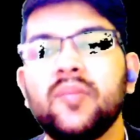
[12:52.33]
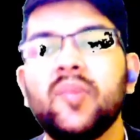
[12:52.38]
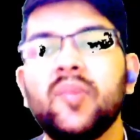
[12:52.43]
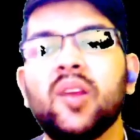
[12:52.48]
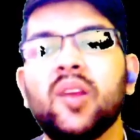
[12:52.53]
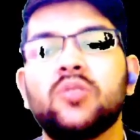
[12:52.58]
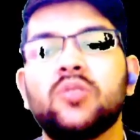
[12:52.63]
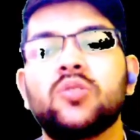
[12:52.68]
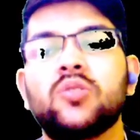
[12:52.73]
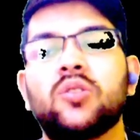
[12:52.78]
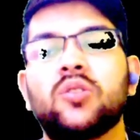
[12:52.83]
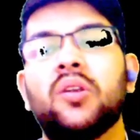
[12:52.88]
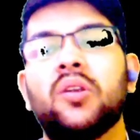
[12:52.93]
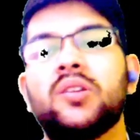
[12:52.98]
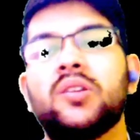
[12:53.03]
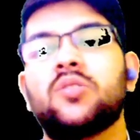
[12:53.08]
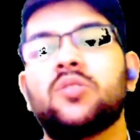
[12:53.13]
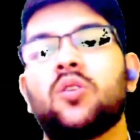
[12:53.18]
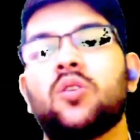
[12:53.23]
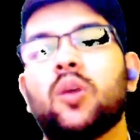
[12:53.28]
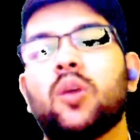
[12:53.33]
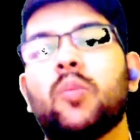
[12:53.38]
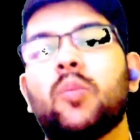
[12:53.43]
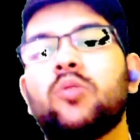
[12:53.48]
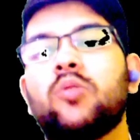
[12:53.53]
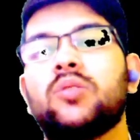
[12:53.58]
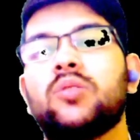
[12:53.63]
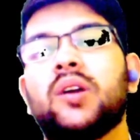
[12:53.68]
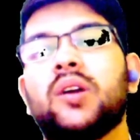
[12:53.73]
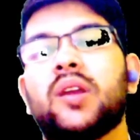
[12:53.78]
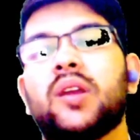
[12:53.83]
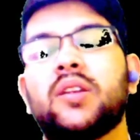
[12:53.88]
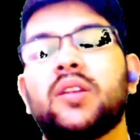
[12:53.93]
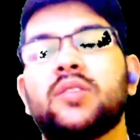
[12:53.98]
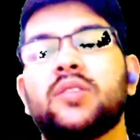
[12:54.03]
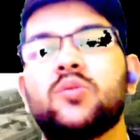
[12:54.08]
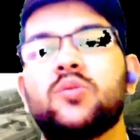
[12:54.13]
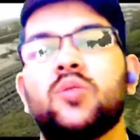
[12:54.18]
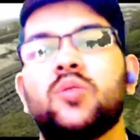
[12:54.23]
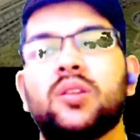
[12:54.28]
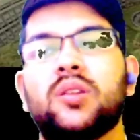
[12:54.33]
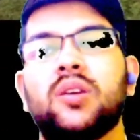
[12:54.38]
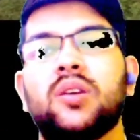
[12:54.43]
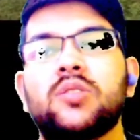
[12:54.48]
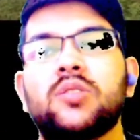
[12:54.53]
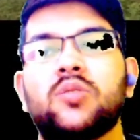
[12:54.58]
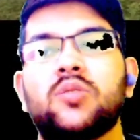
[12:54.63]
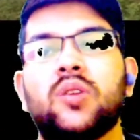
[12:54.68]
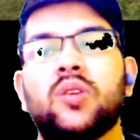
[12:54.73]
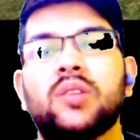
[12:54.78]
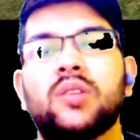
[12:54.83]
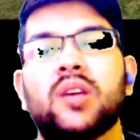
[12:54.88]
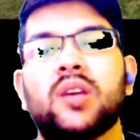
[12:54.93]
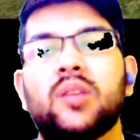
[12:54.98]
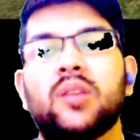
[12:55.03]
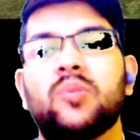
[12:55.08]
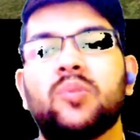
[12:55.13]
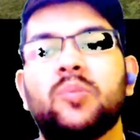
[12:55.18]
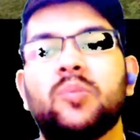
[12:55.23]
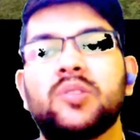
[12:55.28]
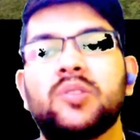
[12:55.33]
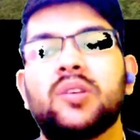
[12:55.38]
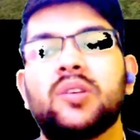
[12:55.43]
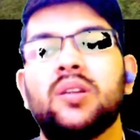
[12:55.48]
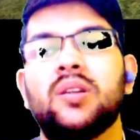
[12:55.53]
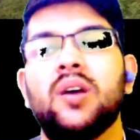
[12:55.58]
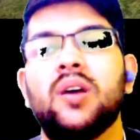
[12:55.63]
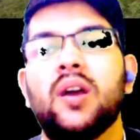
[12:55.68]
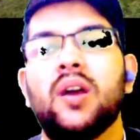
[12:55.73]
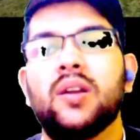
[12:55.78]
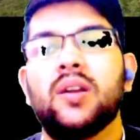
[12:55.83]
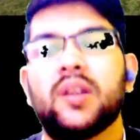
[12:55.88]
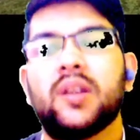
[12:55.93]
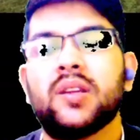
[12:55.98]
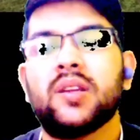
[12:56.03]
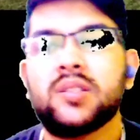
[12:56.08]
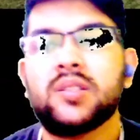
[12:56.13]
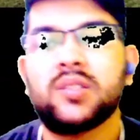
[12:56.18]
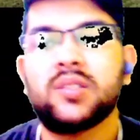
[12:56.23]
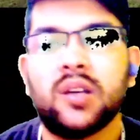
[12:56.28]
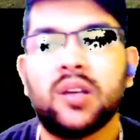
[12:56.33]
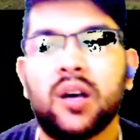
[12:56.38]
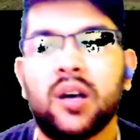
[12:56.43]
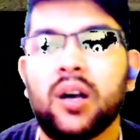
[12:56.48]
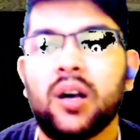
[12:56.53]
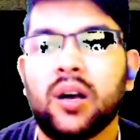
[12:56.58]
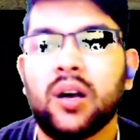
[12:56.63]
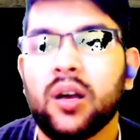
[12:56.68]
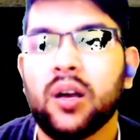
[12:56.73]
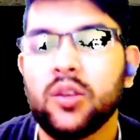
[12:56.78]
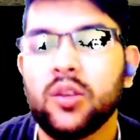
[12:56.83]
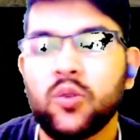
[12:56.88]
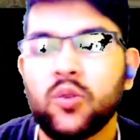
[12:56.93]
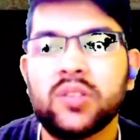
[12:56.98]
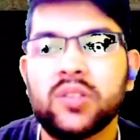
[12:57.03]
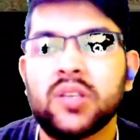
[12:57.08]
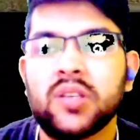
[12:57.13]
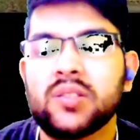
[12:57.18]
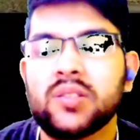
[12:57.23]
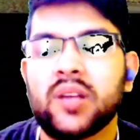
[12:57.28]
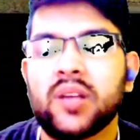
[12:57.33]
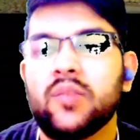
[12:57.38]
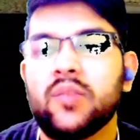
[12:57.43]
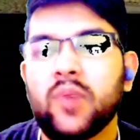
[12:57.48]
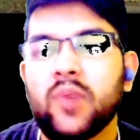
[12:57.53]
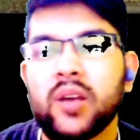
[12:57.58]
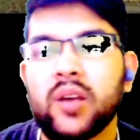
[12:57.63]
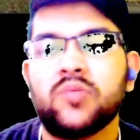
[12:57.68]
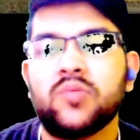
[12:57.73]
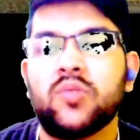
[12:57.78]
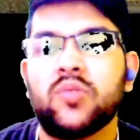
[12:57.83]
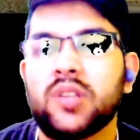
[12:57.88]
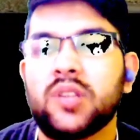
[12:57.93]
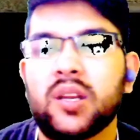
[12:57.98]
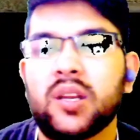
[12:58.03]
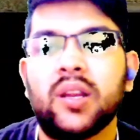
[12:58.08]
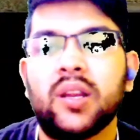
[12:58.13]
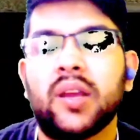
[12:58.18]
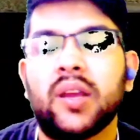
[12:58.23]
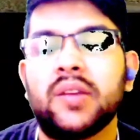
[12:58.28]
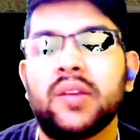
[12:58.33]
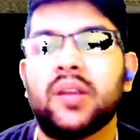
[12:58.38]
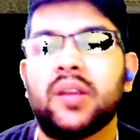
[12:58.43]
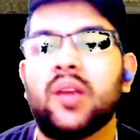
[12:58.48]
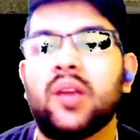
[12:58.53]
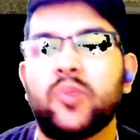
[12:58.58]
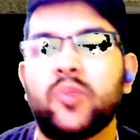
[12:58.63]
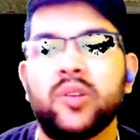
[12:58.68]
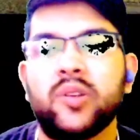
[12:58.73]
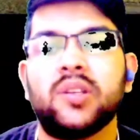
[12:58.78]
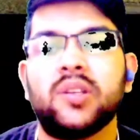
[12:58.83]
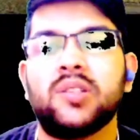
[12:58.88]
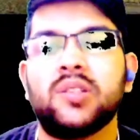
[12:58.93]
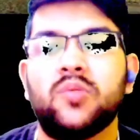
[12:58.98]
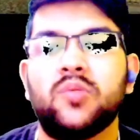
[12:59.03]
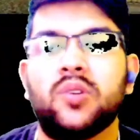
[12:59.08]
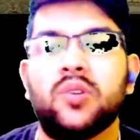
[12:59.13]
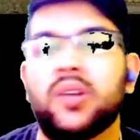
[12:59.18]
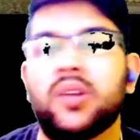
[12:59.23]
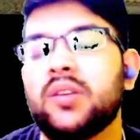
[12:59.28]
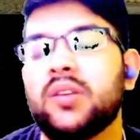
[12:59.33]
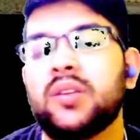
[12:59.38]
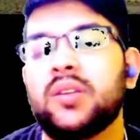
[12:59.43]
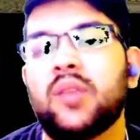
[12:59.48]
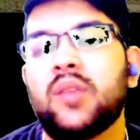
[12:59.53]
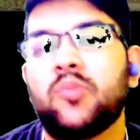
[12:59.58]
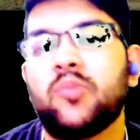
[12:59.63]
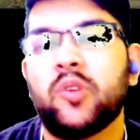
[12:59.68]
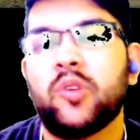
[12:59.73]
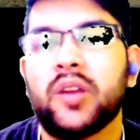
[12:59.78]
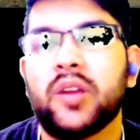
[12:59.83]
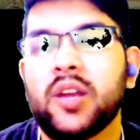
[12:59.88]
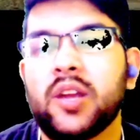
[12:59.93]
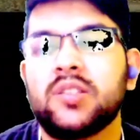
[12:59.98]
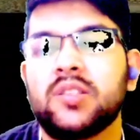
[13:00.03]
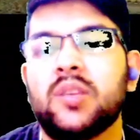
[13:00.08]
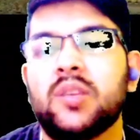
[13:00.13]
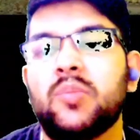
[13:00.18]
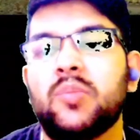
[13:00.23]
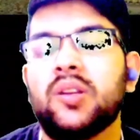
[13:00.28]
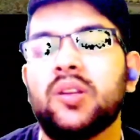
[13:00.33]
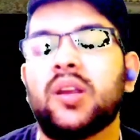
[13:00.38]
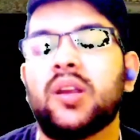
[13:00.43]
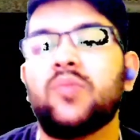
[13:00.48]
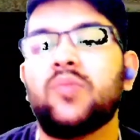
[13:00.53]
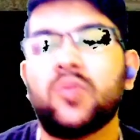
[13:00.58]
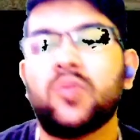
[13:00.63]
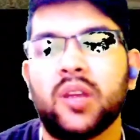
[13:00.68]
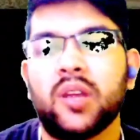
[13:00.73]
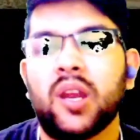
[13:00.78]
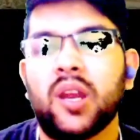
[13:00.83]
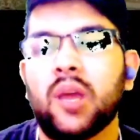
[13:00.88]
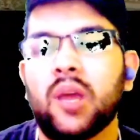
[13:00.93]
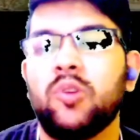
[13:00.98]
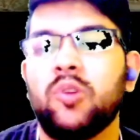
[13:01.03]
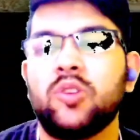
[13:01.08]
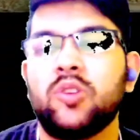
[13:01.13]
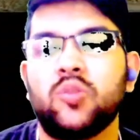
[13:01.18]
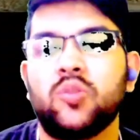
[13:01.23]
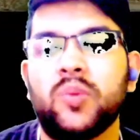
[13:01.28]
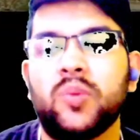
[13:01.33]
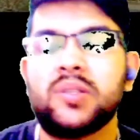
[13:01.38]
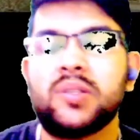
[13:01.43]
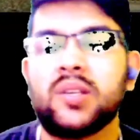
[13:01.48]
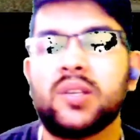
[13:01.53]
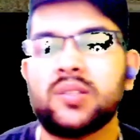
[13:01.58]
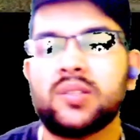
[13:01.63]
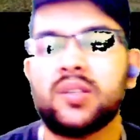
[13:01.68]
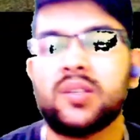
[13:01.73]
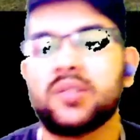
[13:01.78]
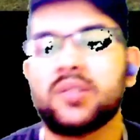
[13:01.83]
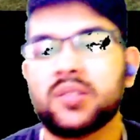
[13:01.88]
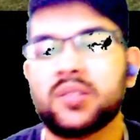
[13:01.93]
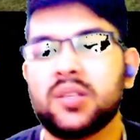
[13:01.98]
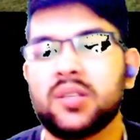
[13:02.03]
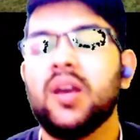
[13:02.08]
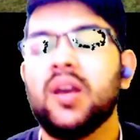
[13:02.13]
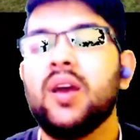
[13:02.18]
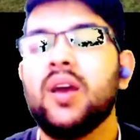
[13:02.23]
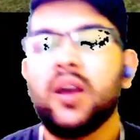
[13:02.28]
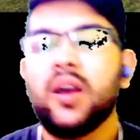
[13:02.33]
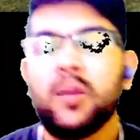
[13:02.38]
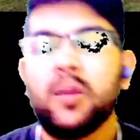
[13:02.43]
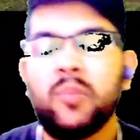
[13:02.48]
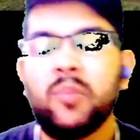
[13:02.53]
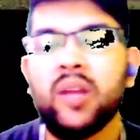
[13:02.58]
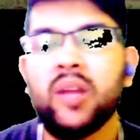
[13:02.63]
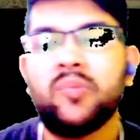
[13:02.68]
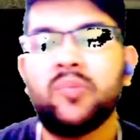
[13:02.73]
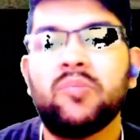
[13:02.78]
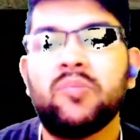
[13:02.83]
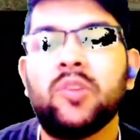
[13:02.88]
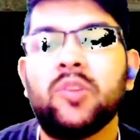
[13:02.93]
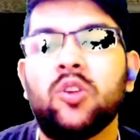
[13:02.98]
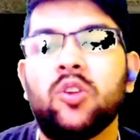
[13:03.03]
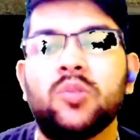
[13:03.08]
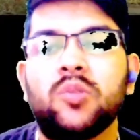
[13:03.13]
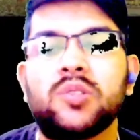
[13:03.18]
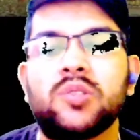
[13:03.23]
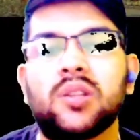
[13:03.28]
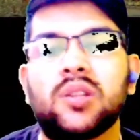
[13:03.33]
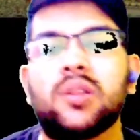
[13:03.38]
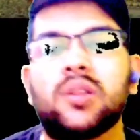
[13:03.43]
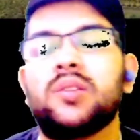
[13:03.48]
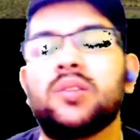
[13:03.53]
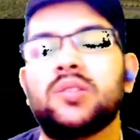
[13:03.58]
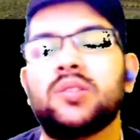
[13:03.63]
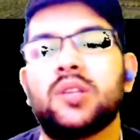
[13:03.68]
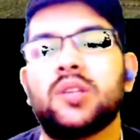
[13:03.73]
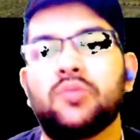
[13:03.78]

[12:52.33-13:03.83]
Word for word: So now let's talk about the NIT Surathkal. So here is the information that is uh, uh, you can check sidewise for general 99.64, 99.87 and for EWS, OBC, SCST male, female, homo other state you